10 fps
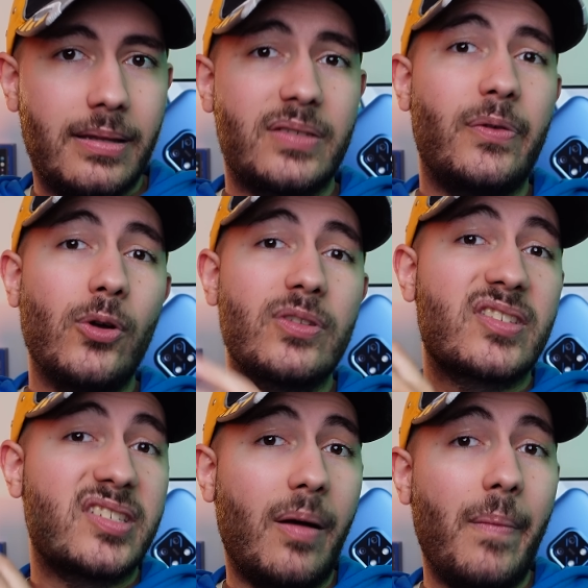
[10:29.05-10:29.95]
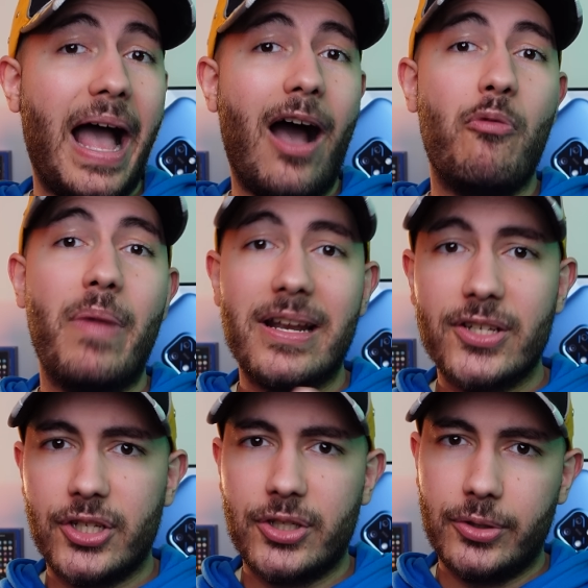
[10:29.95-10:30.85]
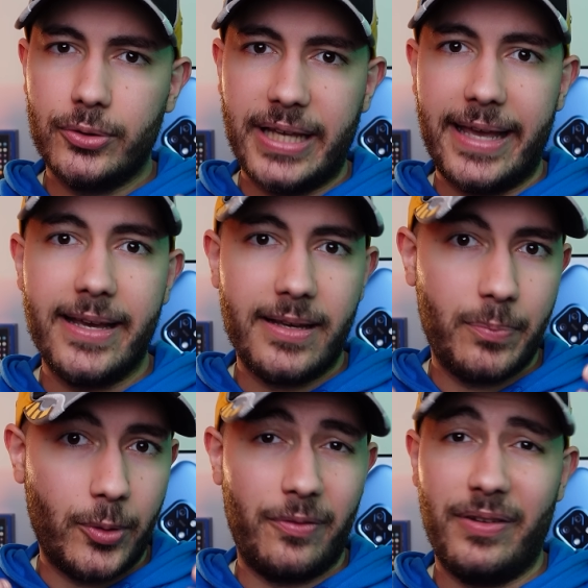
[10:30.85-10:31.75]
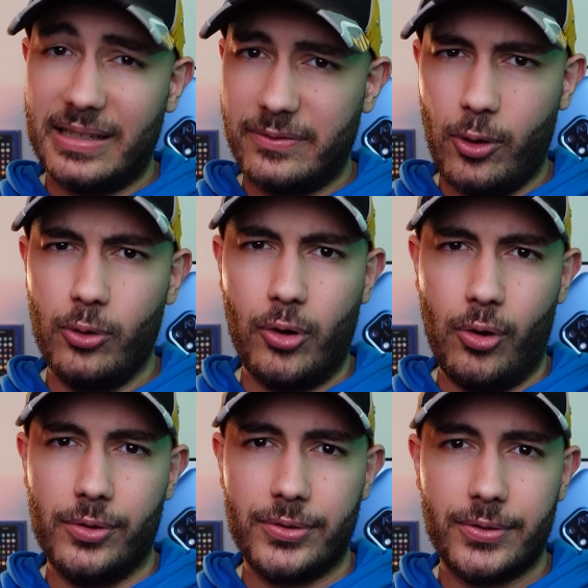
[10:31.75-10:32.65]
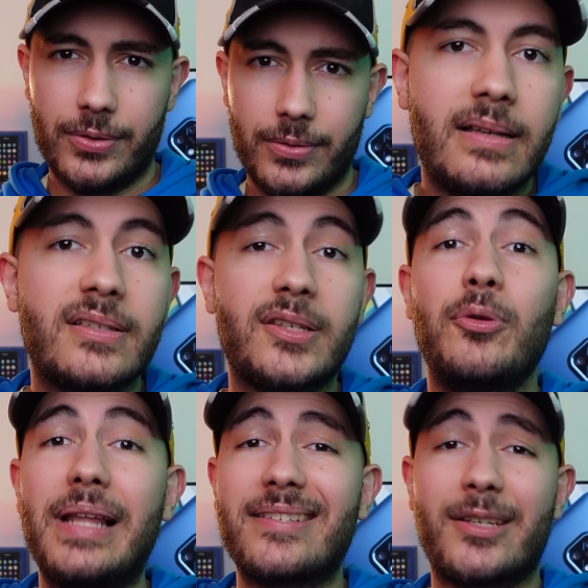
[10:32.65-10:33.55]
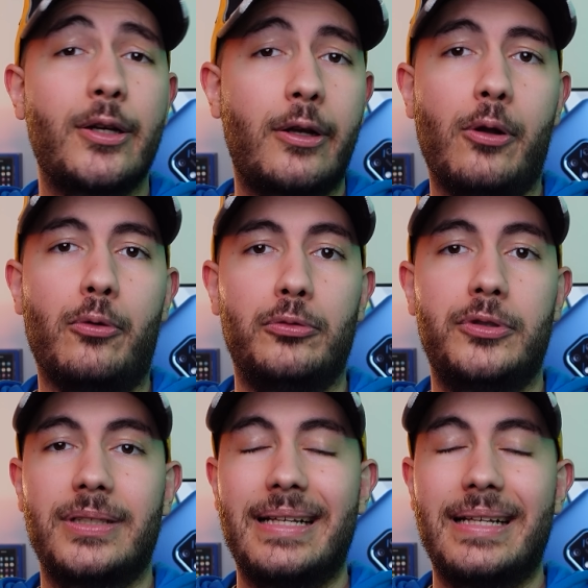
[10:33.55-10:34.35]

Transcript: this phone somehow manages to take perfect phone calls. So let's conclude.